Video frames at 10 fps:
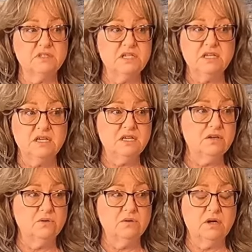
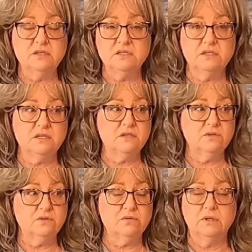tea or iced
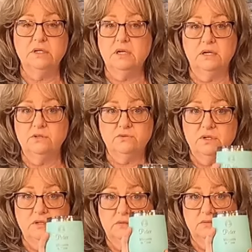tea or any kind of
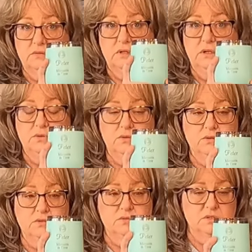drink, you know,
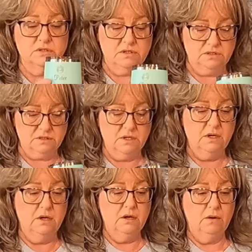you could use in this.
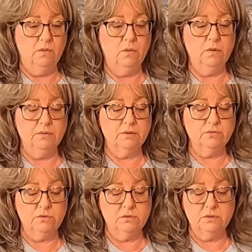Or
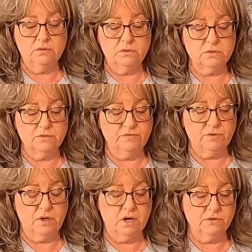if you could use it
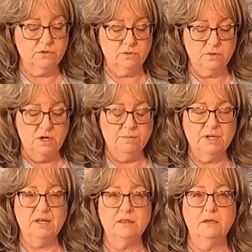for hot too,
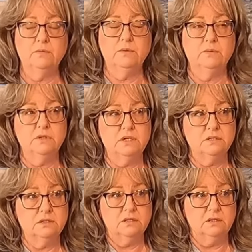but I think we would
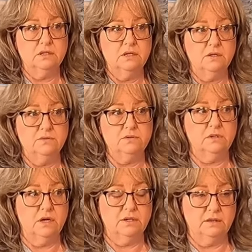need to get the other
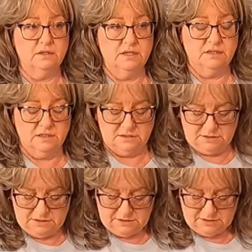kind of lid
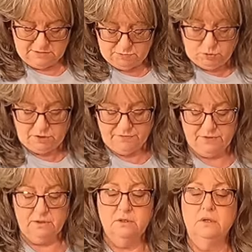because this is more
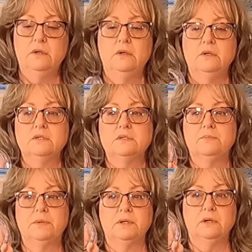of a
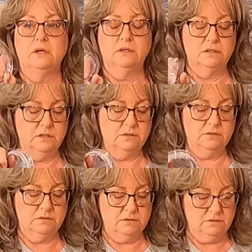sipping kind of lid.
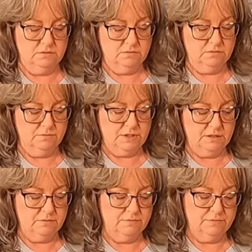So,
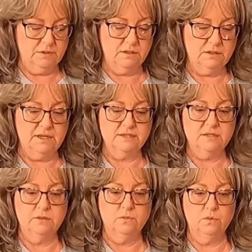but
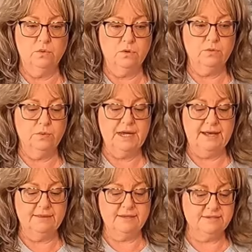nonetheless, it will work. We
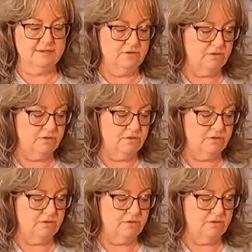had these